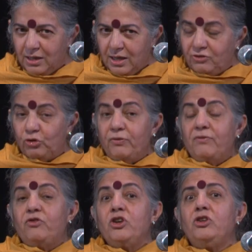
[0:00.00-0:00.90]
And so
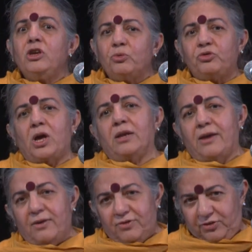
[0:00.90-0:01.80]
we've reduced our
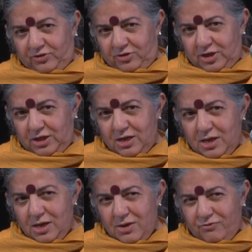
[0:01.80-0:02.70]
diversity
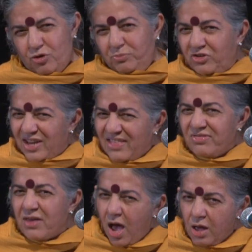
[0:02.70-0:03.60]
from
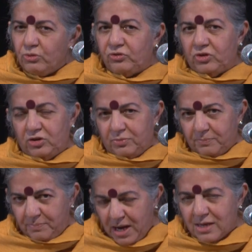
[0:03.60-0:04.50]
10,000
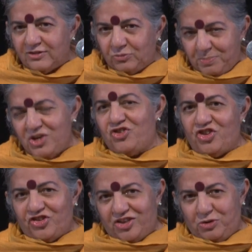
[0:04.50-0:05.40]
plant
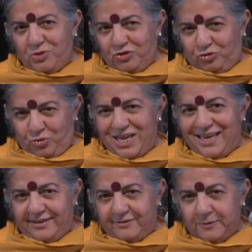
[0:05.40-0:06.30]
species that we used to
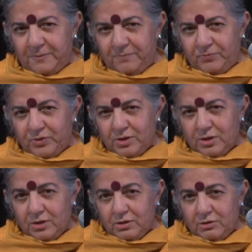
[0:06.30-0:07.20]
eat
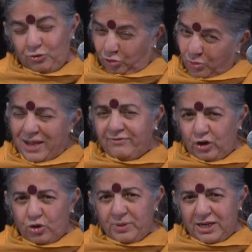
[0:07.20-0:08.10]
to 12
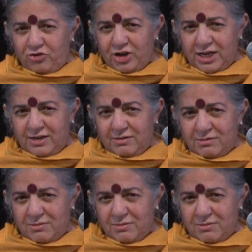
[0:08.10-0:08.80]
globally traded